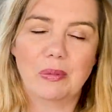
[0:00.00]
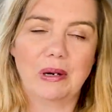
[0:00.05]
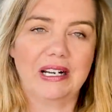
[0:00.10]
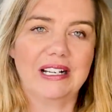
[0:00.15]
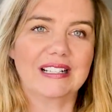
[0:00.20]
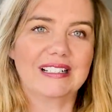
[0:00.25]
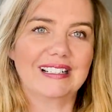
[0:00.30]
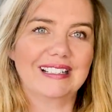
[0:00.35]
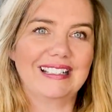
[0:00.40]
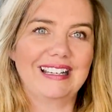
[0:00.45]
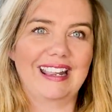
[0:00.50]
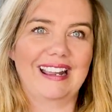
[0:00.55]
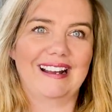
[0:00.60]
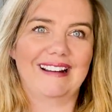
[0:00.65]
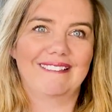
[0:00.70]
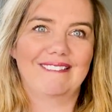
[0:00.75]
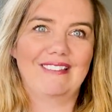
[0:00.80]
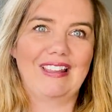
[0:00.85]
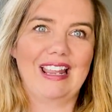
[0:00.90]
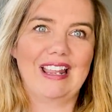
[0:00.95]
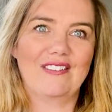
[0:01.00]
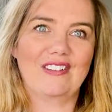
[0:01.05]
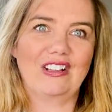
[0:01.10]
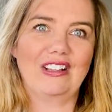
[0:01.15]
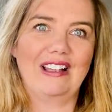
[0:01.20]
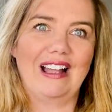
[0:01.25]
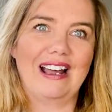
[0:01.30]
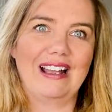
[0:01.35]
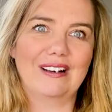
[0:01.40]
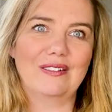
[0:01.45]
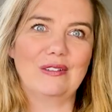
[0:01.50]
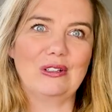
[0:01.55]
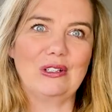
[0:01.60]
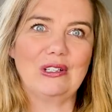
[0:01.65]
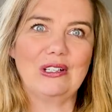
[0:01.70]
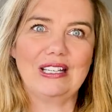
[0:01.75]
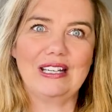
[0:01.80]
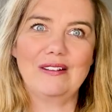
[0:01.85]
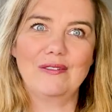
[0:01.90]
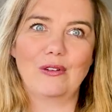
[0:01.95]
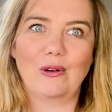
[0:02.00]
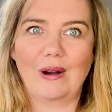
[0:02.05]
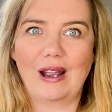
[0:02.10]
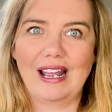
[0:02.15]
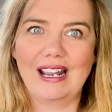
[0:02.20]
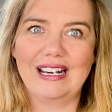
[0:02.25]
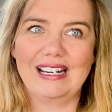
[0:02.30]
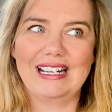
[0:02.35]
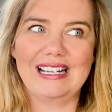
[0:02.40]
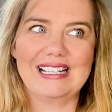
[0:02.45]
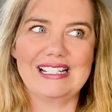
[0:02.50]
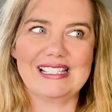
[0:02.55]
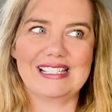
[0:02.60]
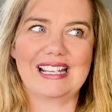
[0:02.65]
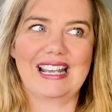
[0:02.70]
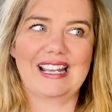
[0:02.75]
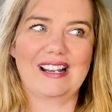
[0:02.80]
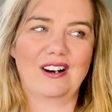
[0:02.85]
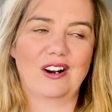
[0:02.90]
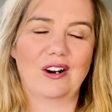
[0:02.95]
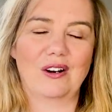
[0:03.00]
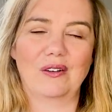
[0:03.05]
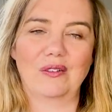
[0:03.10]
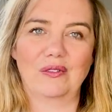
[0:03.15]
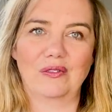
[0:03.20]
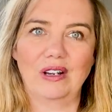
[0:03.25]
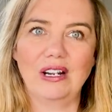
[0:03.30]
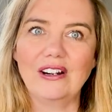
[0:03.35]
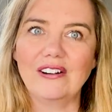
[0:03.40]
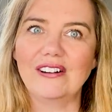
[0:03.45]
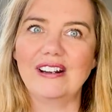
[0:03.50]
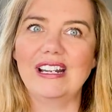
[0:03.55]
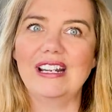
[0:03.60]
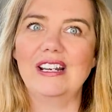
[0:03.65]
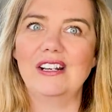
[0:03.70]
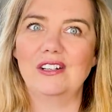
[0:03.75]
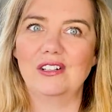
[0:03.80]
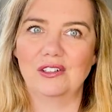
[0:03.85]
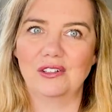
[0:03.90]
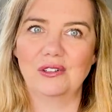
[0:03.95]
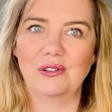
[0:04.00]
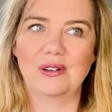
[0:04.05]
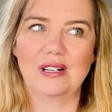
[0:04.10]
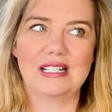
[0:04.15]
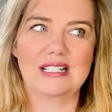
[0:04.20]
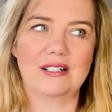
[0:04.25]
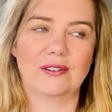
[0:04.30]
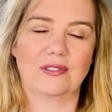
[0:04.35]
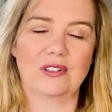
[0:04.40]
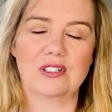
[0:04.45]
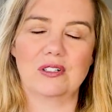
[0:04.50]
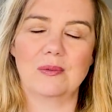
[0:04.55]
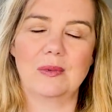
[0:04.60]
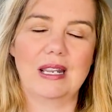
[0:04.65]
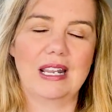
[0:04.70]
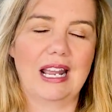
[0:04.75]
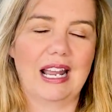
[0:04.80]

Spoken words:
But yeah, they have a lot of cookie varieties that are very new and different to me.